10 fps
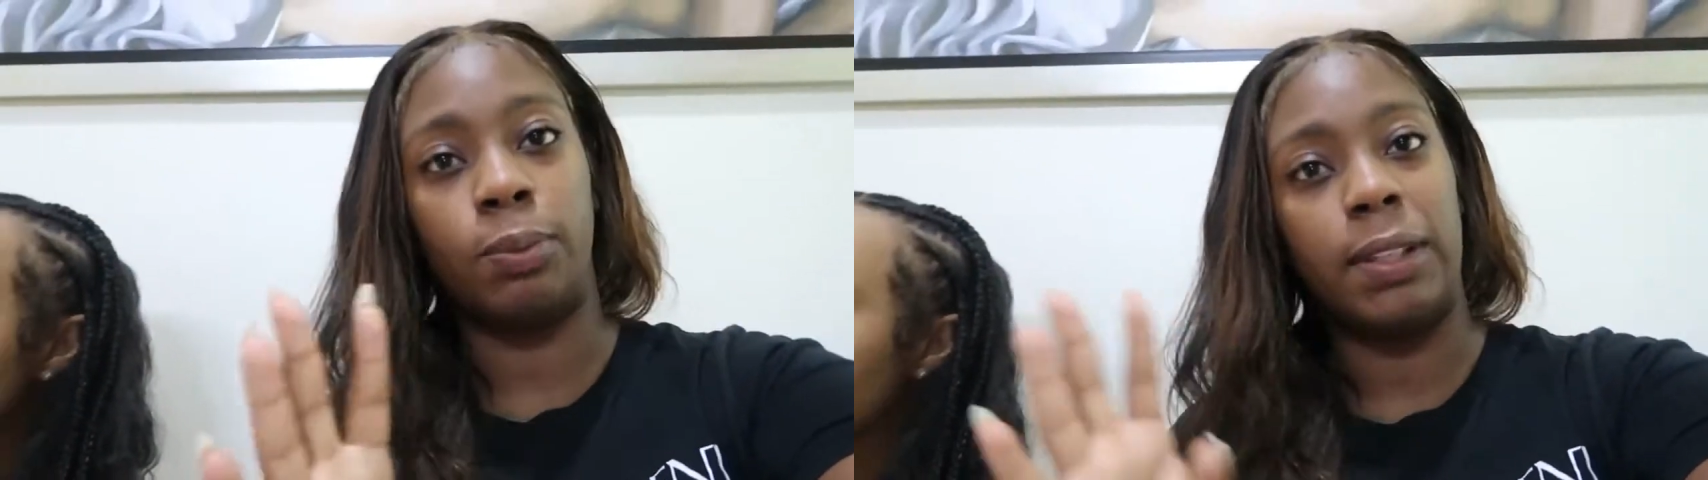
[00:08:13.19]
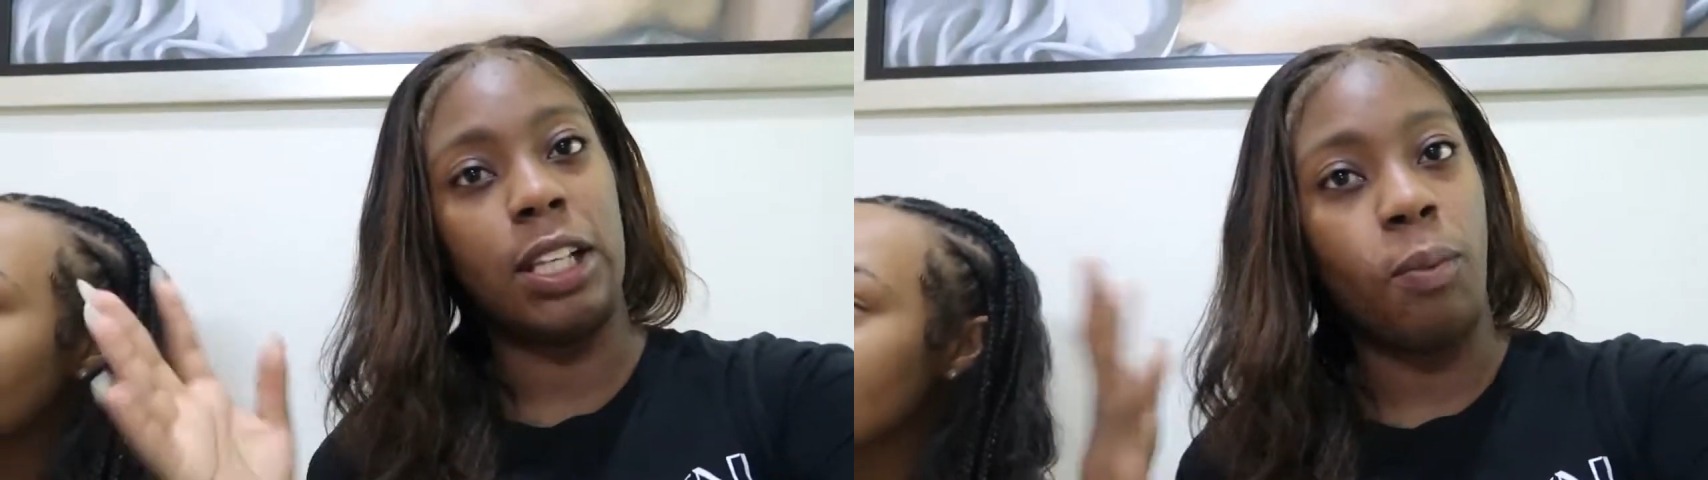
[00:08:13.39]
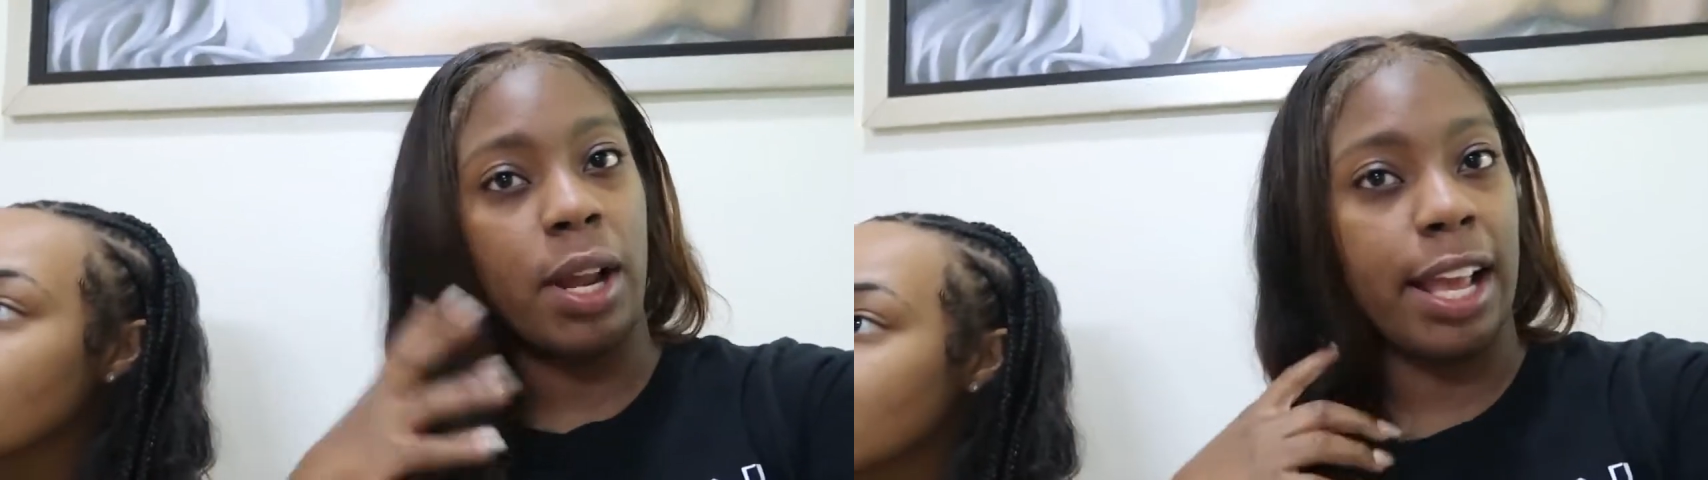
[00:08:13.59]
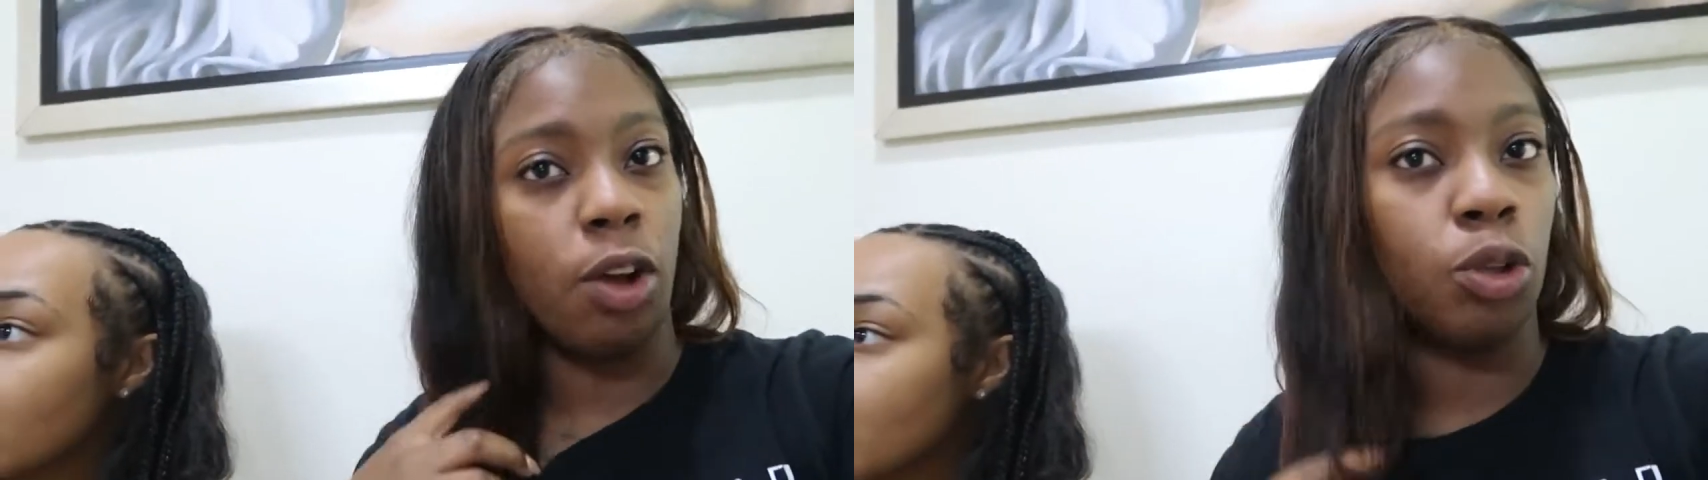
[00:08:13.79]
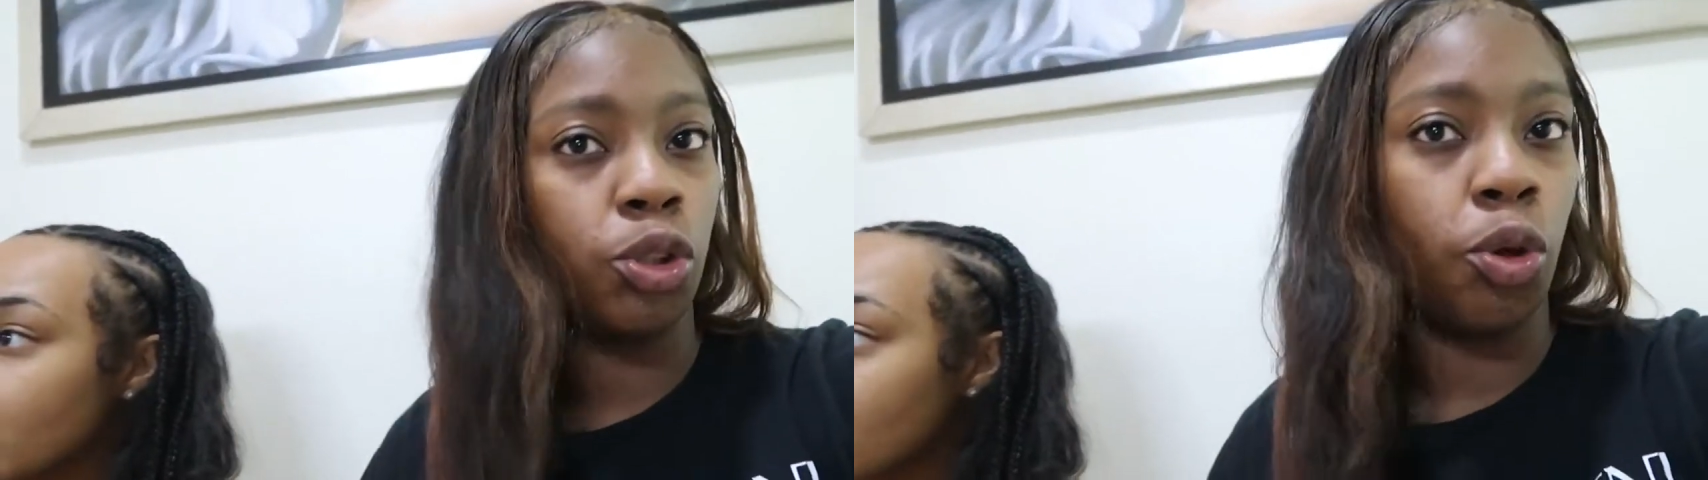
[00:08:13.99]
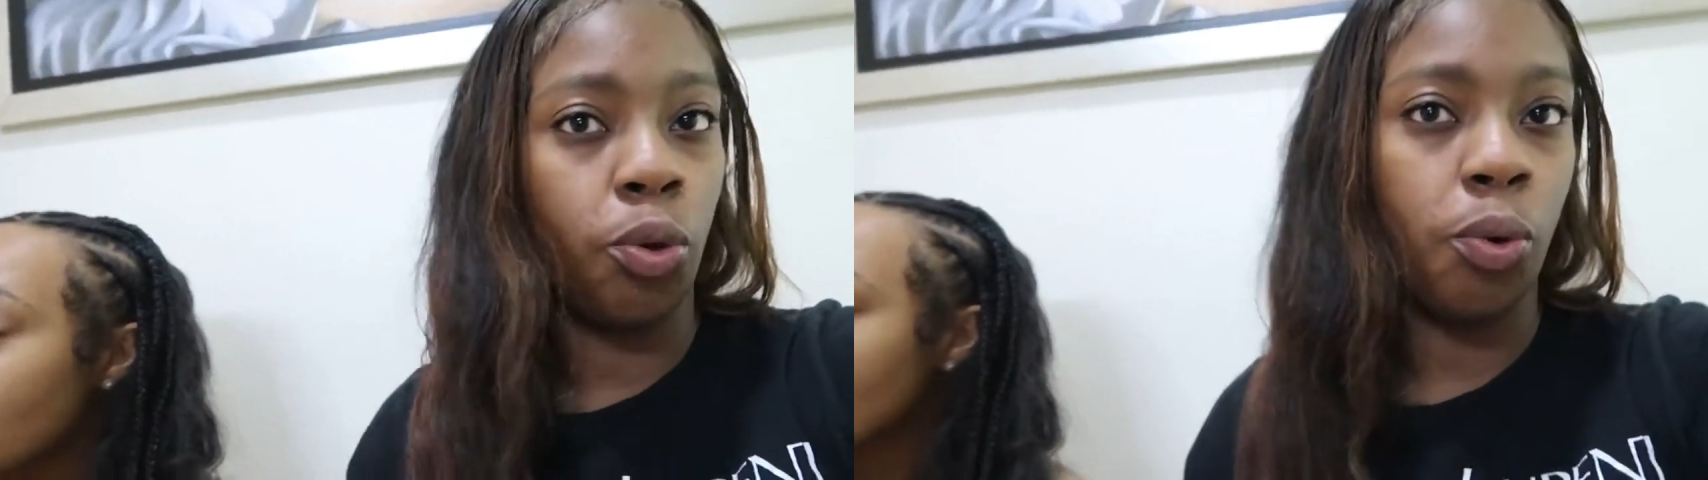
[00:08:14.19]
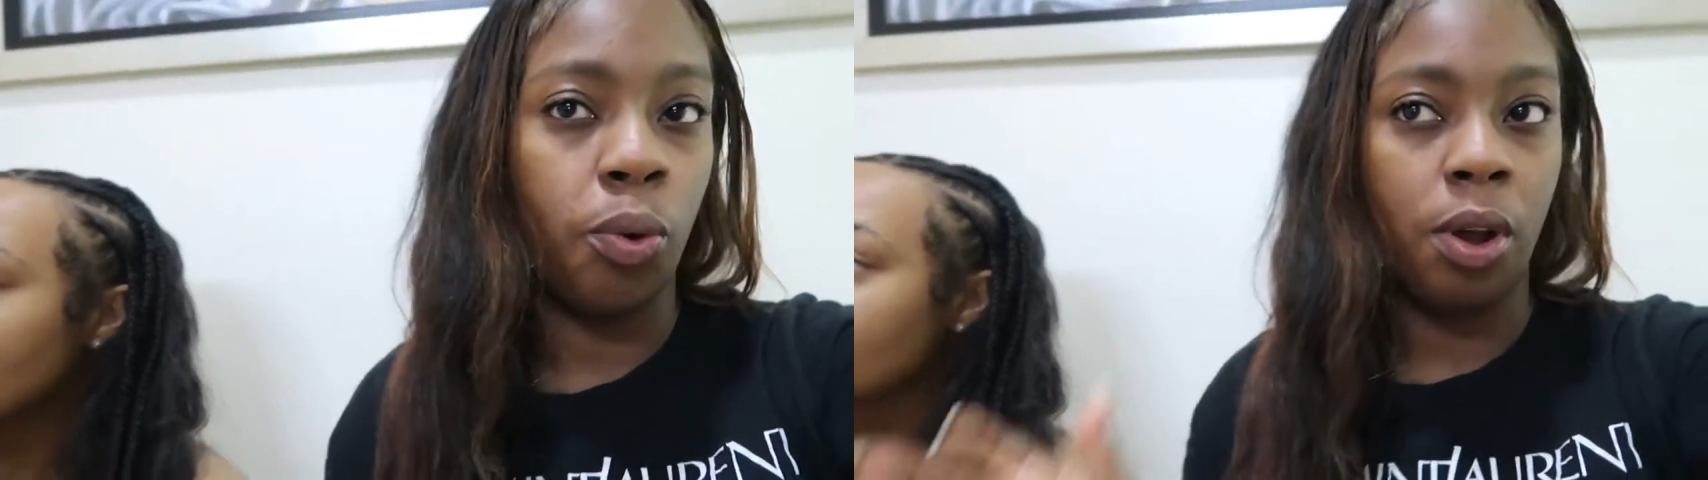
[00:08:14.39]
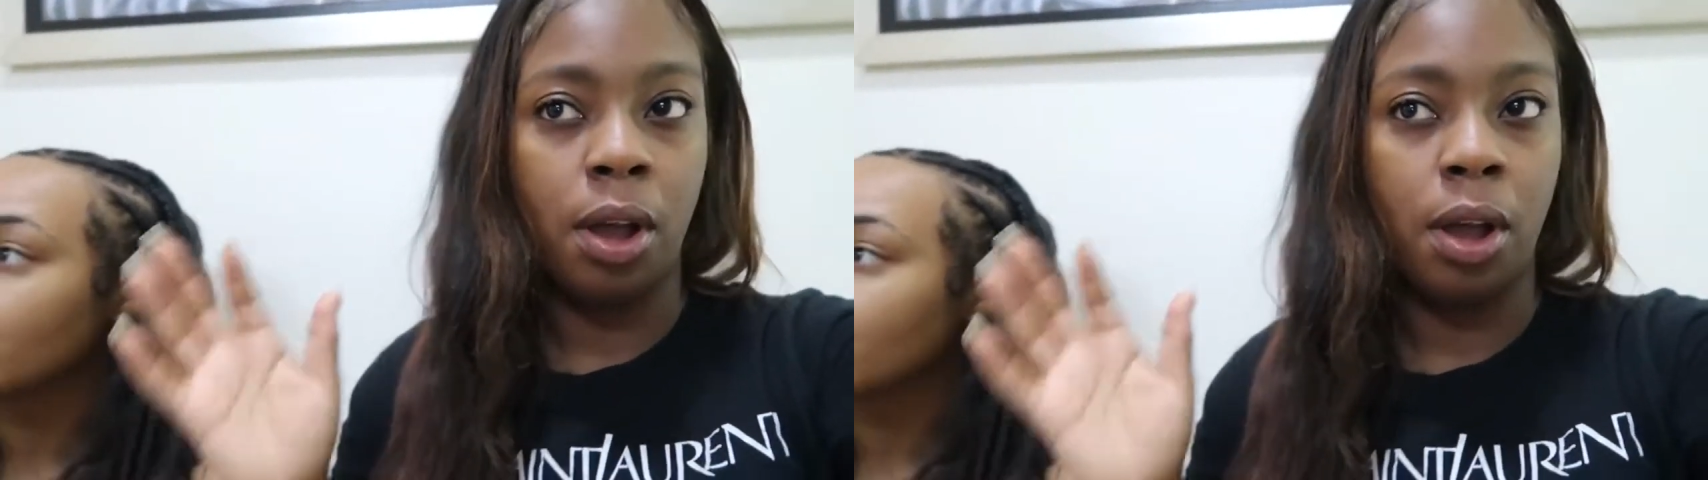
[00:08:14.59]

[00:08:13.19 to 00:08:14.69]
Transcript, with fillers: with someone else who